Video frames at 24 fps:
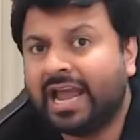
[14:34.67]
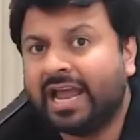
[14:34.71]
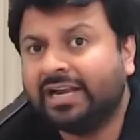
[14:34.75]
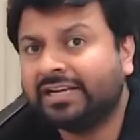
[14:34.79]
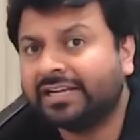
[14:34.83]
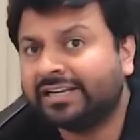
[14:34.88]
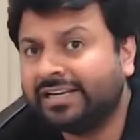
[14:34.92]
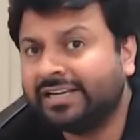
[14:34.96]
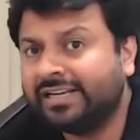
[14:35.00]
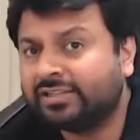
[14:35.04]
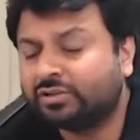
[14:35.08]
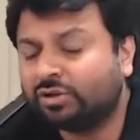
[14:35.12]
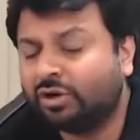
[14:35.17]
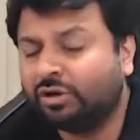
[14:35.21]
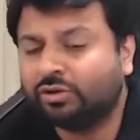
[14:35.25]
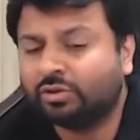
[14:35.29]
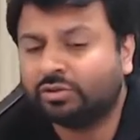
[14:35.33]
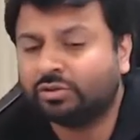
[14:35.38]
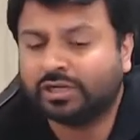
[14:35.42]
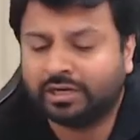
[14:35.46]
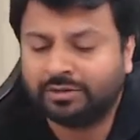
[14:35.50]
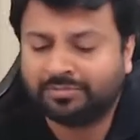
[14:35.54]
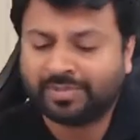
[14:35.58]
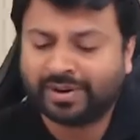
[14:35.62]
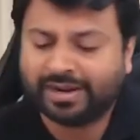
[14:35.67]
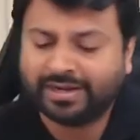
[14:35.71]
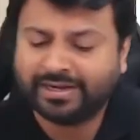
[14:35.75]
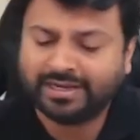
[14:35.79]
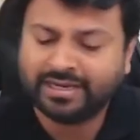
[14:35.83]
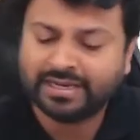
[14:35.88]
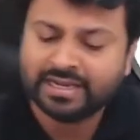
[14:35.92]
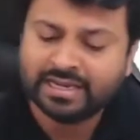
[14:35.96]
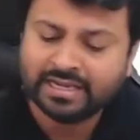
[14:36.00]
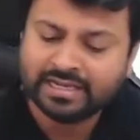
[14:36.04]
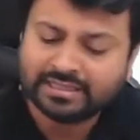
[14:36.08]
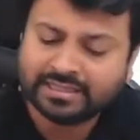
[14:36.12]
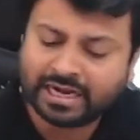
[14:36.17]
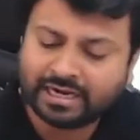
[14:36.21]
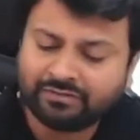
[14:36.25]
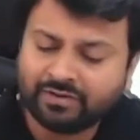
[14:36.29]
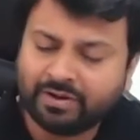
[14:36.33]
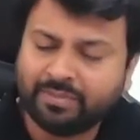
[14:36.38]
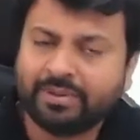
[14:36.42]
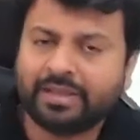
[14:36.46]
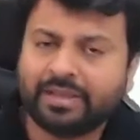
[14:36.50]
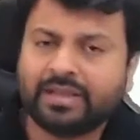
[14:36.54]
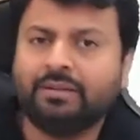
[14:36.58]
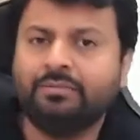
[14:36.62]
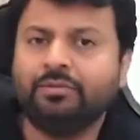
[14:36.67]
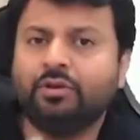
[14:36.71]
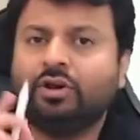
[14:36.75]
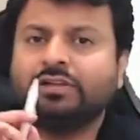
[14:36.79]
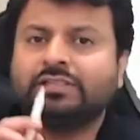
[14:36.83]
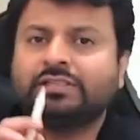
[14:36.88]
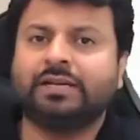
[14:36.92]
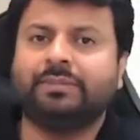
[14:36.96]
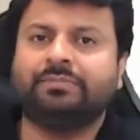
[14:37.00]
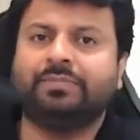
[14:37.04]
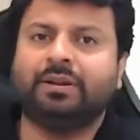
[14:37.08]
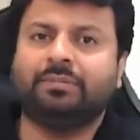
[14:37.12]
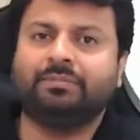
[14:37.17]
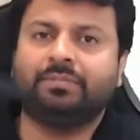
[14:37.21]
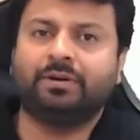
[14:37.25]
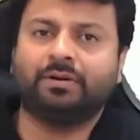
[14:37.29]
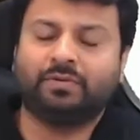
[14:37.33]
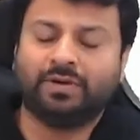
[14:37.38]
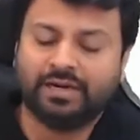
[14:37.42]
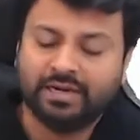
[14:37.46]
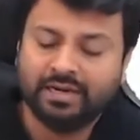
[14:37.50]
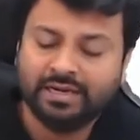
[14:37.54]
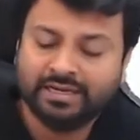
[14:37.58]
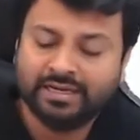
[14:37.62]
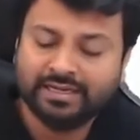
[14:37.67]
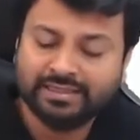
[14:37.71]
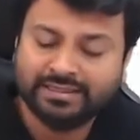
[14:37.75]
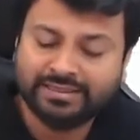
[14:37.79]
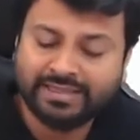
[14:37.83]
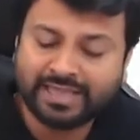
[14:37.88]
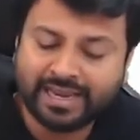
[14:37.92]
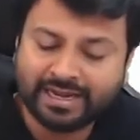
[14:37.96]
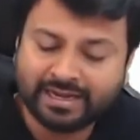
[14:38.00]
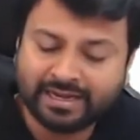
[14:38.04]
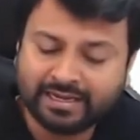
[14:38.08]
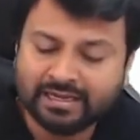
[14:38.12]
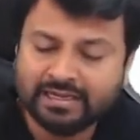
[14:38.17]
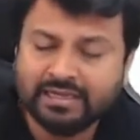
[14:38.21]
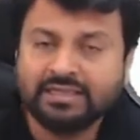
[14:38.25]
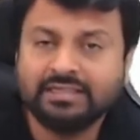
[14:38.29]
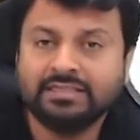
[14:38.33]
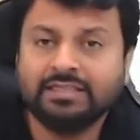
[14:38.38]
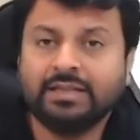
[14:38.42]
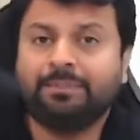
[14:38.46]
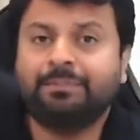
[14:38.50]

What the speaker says: resold to third party, that will become your step number 1. Then the